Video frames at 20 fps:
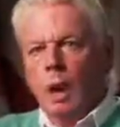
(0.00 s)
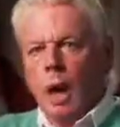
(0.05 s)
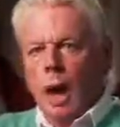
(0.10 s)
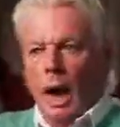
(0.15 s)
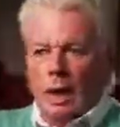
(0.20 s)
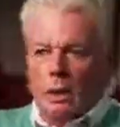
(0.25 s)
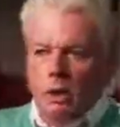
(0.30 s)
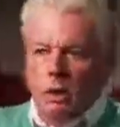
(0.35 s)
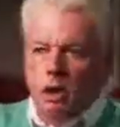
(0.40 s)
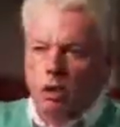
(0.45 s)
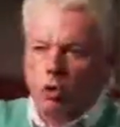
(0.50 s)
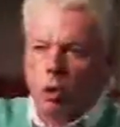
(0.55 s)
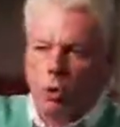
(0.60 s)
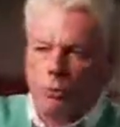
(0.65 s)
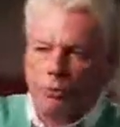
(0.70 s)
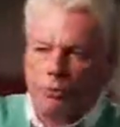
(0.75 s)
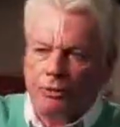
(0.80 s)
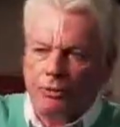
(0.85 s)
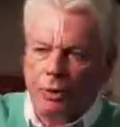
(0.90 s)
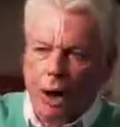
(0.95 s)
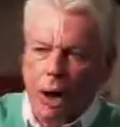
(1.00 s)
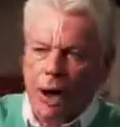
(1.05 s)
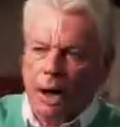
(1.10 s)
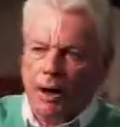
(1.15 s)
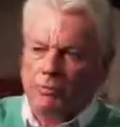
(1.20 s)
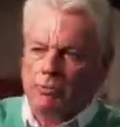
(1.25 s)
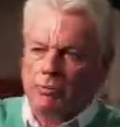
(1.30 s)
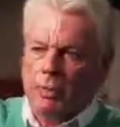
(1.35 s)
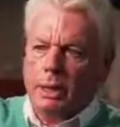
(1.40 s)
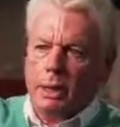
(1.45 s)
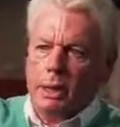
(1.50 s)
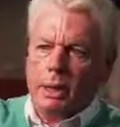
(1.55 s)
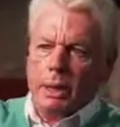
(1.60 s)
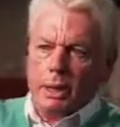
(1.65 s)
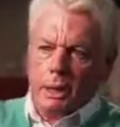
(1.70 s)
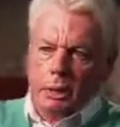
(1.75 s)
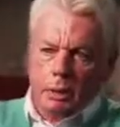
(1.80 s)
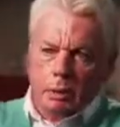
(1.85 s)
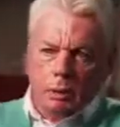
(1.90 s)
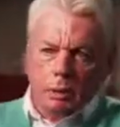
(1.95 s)
and saw 5 Middle
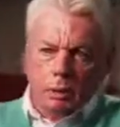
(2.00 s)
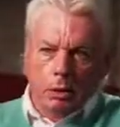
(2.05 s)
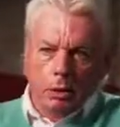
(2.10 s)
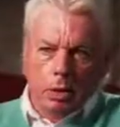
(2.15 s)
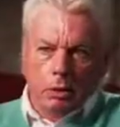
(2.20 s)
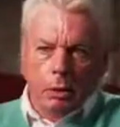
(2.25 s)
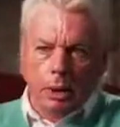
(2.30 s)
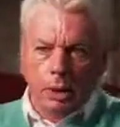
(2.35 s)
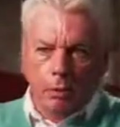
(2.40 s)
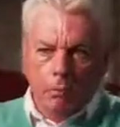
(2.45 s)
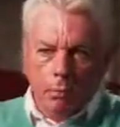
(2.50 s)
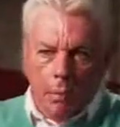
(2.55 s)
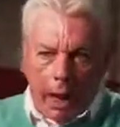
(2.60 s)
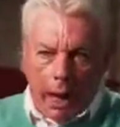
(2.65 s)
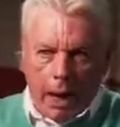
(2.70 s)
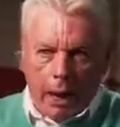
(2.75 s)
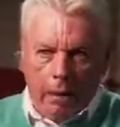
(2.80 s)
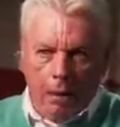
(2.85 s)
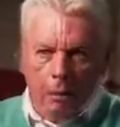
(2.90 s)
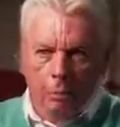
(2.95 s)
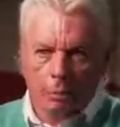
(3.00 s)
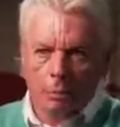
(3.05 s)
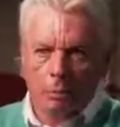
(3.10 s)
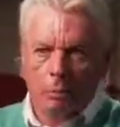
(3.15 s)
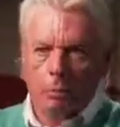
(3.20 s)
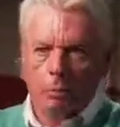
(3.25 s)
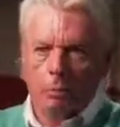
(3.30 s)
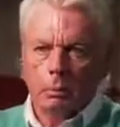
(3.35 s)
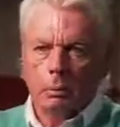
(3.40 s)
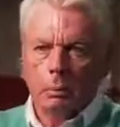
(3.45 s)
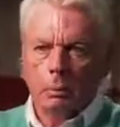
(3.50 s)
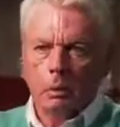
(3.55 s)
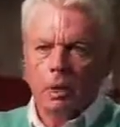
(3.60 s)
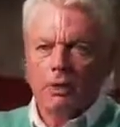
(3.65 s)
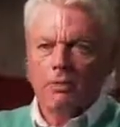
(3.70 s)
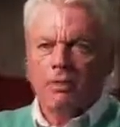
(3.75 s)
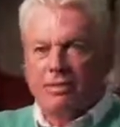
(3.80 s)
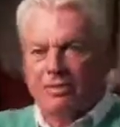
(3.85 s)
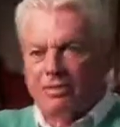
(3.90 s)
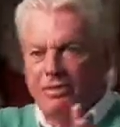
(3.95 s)
Eastern-looking men
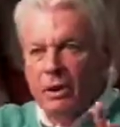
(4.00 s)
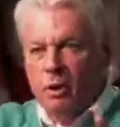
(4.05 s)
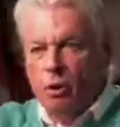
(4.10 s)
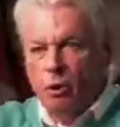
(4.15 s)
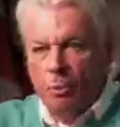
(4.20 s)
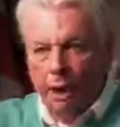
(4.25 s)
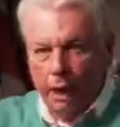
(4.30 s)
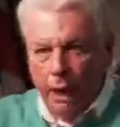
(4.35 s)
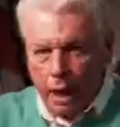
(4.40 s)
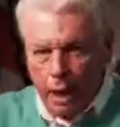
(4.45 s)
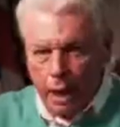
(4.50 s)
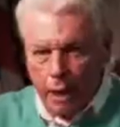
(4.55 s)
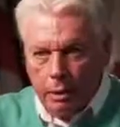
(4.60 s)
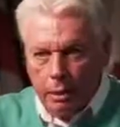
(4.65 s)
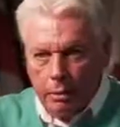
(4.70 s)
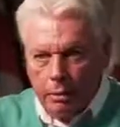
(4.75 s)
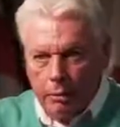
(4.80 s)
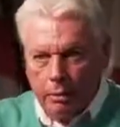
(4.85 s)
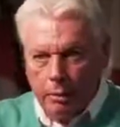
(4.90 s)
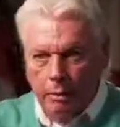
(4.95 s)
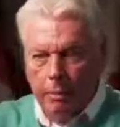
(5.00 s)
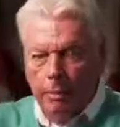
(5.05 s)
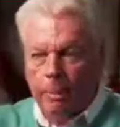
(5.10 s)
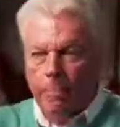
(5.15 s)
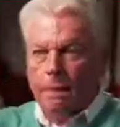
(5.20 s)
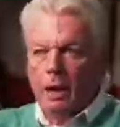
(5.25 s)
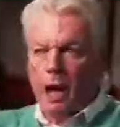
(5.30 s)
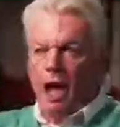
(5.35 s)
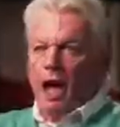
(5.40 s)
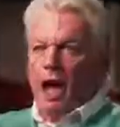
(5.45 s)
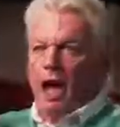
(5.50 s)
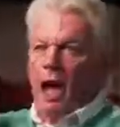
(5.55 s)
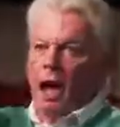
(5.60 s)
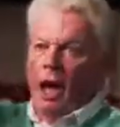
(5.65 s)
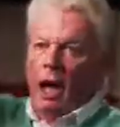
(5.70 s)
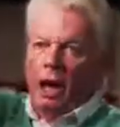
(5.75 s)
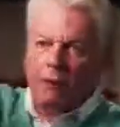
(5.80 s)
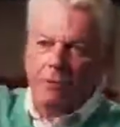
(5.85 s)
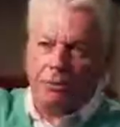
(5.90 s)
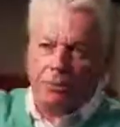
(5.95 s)
filming it,
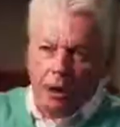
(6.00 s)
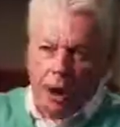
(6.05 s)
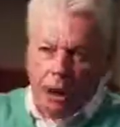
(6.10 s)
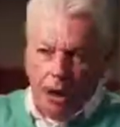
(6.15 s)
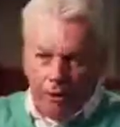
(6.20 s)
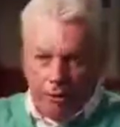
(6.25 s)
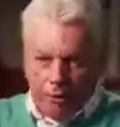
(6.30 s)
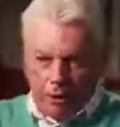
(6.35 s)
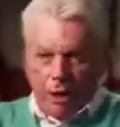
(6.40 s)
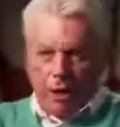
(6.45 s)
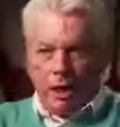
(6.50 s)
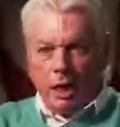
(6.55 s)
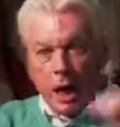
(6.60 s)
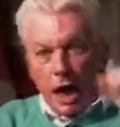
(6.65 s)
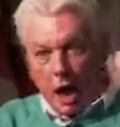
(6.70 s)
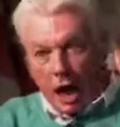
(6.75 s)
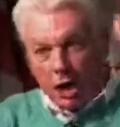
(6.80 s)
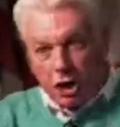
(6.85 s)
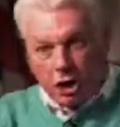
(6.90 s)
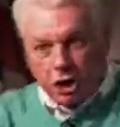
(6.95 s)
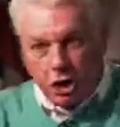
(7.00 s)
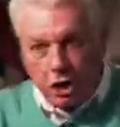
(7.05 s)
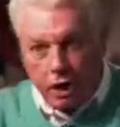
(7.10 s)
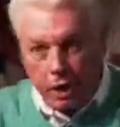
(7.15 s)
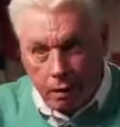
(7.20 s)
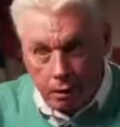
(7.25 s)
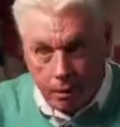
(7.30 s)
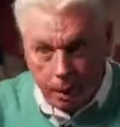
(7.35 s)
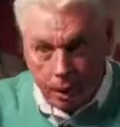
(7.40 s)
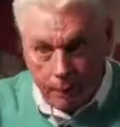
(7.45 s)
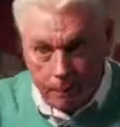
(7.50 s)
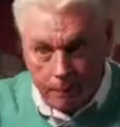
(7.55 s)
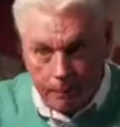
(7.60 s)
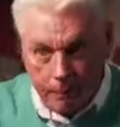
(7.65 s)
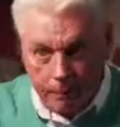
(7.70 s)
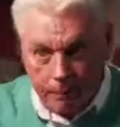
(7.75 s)
high-fiving and cheering?